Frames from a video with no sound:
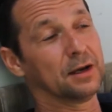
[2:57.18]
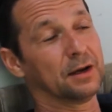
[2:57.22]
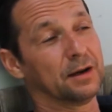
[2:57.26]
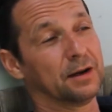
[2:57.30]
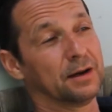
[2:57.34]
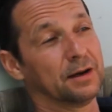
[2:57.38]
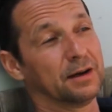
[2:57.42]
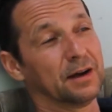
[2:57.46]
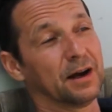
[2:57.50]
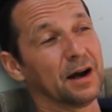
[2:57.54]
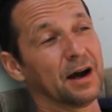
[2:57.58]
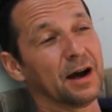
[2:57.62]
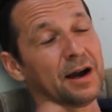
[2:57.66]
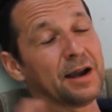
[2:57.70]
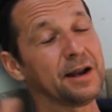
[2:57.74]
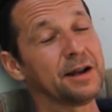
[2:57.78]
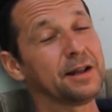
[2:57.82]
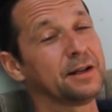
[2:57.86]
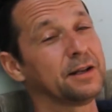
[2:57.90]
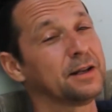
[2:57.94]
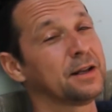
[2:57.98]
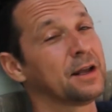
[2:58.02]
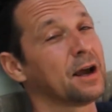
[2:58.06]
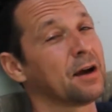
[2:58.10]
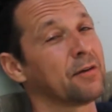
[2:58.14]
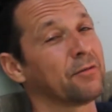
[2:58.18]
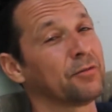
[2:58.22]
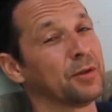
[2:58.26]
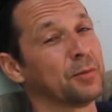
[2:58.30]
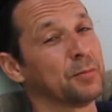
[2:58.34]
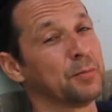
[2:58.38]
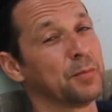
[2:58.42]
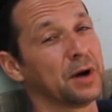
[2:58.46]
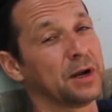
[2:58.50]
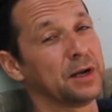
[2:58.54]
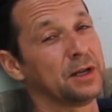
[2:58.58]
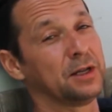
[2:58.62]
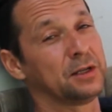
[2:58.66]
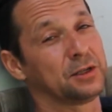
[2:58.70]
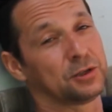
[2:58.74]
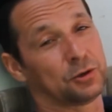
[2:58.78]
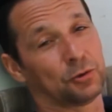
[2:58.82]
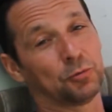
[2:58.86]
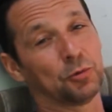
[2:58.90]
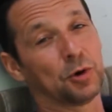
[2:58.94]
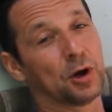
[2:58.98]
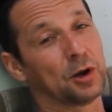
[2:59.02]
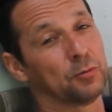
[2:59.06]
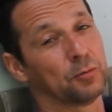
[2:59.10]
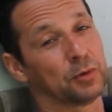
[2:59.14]
Uh, I didn't have the money to
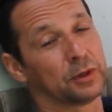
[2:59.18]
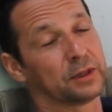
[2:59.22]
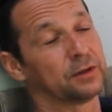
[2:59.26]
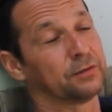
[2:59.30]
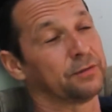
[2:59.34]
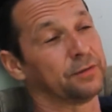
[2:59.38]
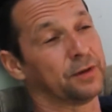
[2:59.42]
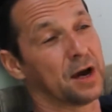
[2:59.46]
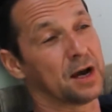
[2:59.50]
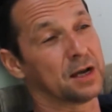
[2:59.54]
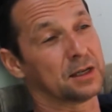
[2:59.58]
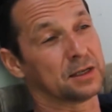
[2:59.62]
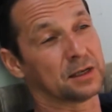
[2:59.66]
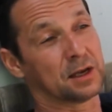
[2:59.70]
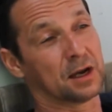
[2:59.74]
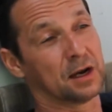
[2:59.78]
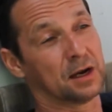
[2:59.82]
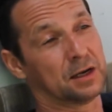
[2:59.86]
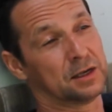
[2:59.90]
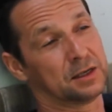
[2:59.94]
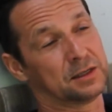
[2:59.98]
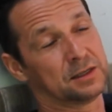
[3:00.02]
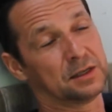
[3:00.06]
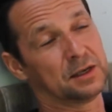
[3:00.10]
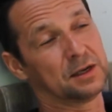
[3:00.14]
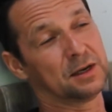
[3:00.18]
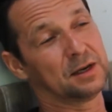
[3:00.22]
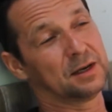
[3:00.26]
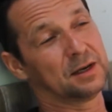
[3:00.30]
run with the fast guys.